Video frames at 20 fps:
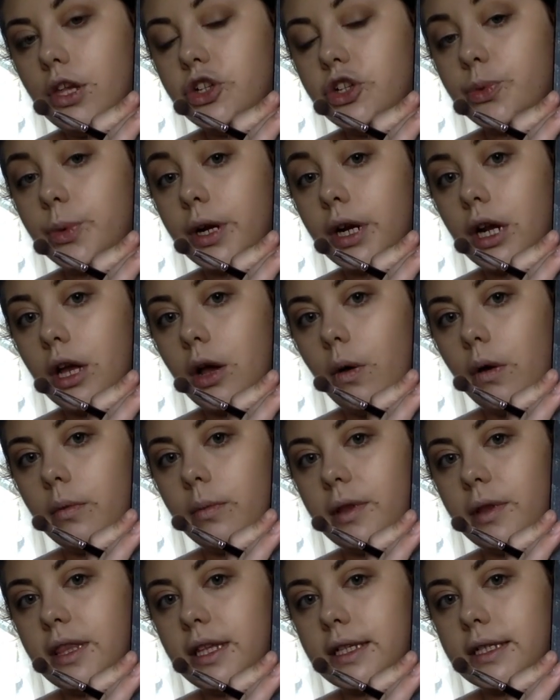So we're gonna go
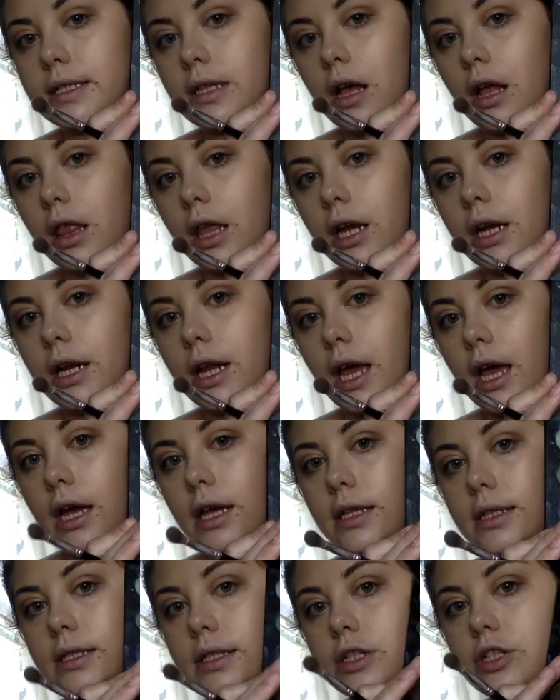in with this color
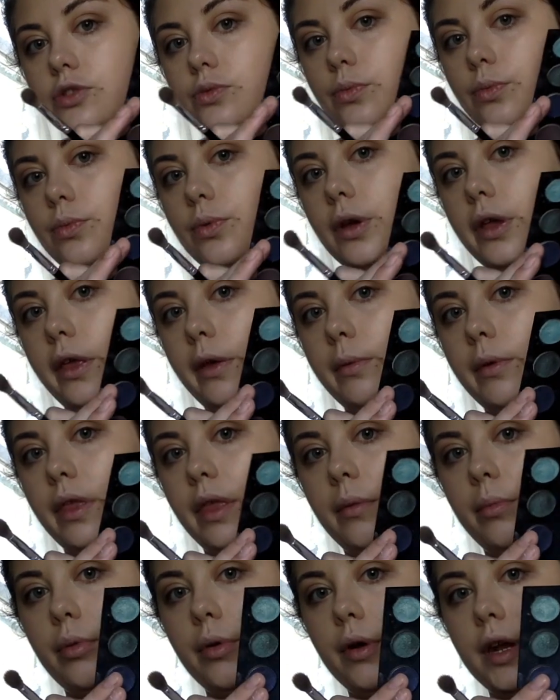next. It's really,
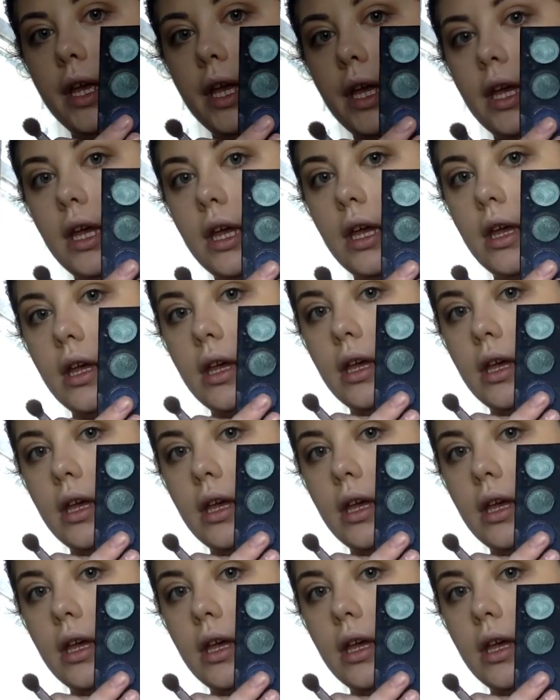really pretty.